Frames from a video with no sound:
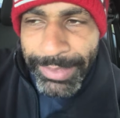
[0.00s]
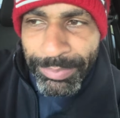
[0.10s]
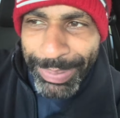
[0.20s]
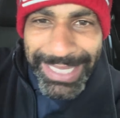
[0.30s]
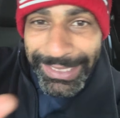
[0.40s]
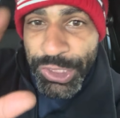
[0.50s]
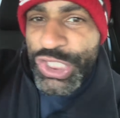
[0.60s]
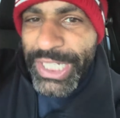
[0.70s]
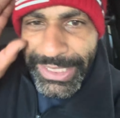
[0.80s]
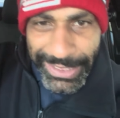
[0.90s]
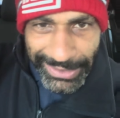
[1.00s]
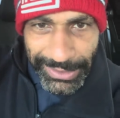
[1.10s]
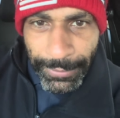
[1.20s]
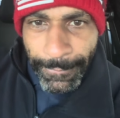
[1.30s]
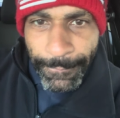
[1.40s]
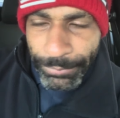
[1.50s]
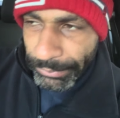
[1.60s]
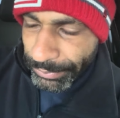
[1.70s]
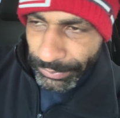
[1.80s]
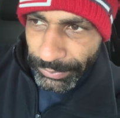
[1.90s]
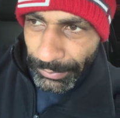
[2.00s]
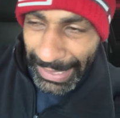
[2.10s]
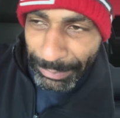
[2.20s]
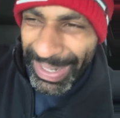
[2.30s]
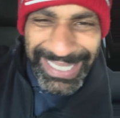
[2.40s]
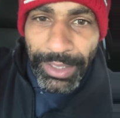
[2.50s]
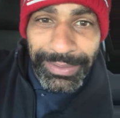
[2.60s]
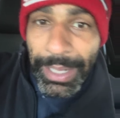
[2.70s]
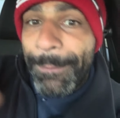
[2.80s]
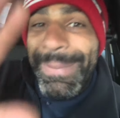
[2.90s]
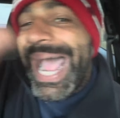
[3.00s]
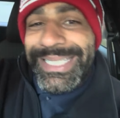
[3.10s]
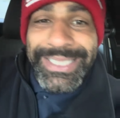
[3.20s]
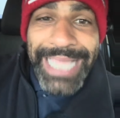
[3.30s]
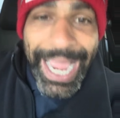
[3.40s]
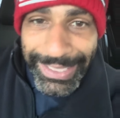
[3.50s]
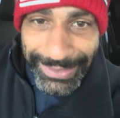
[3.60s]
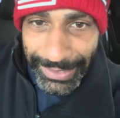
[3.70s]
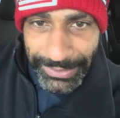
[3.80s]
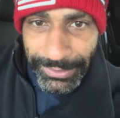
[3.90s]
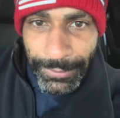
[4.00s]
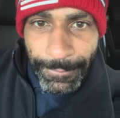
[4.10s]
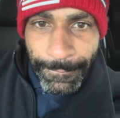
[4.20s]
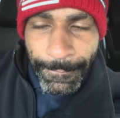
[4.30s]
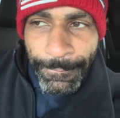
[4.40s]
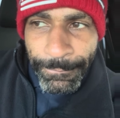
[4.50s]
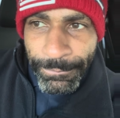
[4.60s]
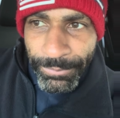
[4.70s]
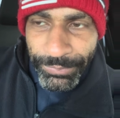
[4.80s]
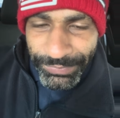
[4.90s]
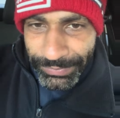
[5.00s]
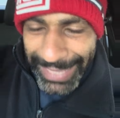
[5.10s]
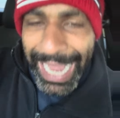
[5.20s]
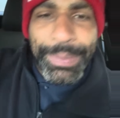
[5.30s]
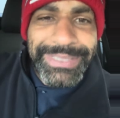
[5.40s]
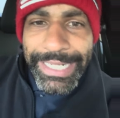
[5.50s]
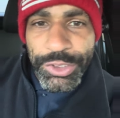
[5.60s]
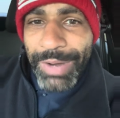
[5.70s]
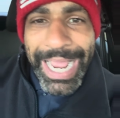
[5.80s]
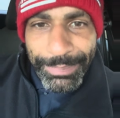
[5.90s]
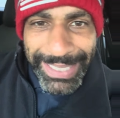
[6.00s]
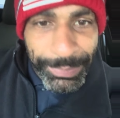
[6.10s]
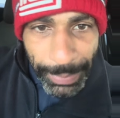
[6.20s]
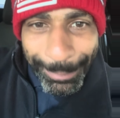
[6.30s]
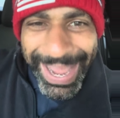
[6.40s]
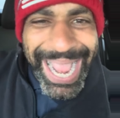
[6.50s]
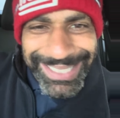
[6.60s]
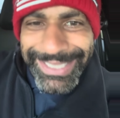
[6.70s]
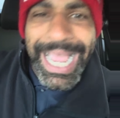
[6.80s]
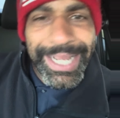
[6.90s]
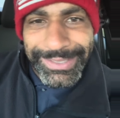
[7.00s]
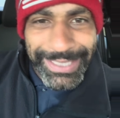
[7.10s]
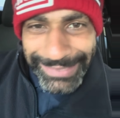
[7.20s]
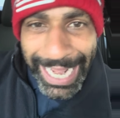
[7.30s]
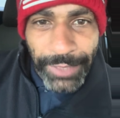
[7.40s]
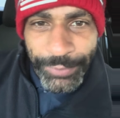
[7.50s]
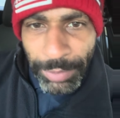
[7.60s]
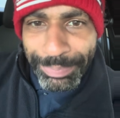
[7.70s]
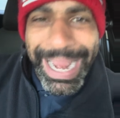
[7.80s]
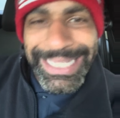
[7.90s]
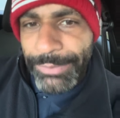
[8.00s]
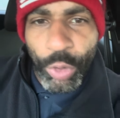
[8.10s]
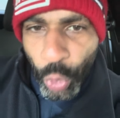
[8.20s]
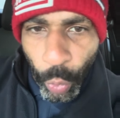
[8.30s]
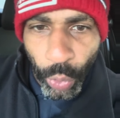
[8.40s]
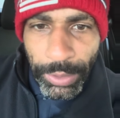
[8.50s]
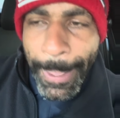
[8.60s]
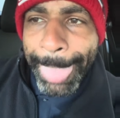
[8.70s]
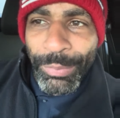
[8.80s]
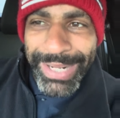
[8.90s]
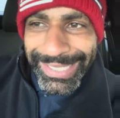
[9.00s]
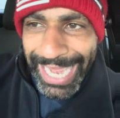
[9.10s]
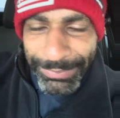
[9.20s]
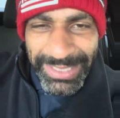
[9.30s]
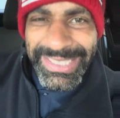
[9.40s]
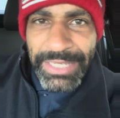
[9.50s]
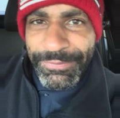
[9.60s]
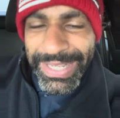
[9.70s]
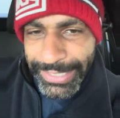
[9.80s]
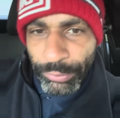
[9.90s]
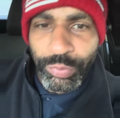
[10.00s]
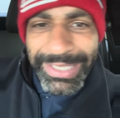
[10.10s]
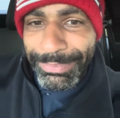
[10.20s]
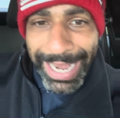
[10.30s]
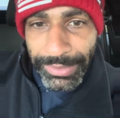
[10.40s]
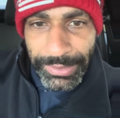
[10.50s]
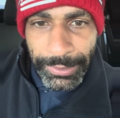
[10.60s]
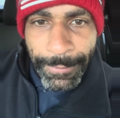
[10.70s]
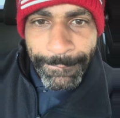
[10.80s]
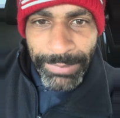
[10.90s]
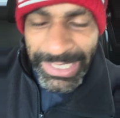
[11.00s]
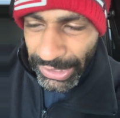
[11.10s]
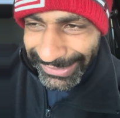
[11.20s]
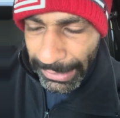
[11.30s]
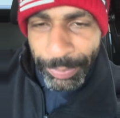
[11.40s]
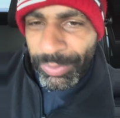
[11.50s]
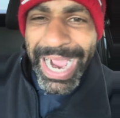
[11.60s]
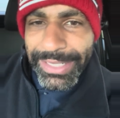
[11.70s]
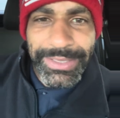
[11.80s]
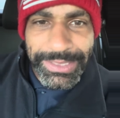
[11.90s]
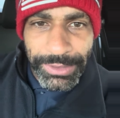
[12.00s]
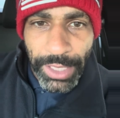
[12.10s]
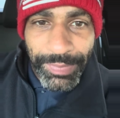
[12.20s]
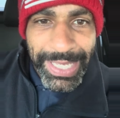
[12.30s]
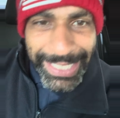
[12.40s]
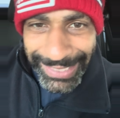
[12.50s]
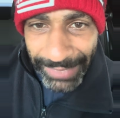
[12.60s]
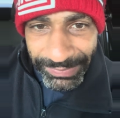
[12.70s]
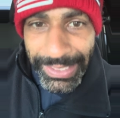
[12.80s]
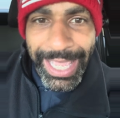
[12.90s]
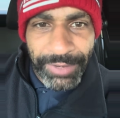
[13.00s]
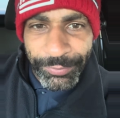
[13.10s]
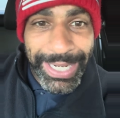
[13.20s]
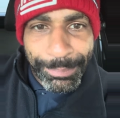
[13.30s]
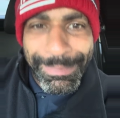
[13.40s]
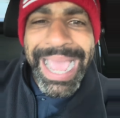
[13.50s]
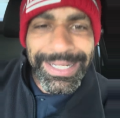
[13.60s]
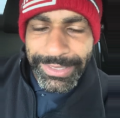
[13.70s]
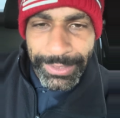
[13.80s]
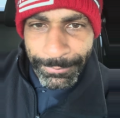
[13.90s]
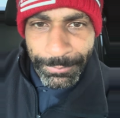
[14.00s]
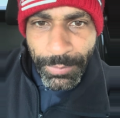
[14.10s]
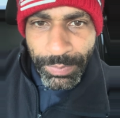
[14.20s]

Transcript: and being like a genius, like being like a mad scientist. That was Dennis Rodman. He was a mad scientist out there on the basketball court when it came to defense and rebounding. He took a lot of pride in this stuff. He gave the effort. It mattered to him.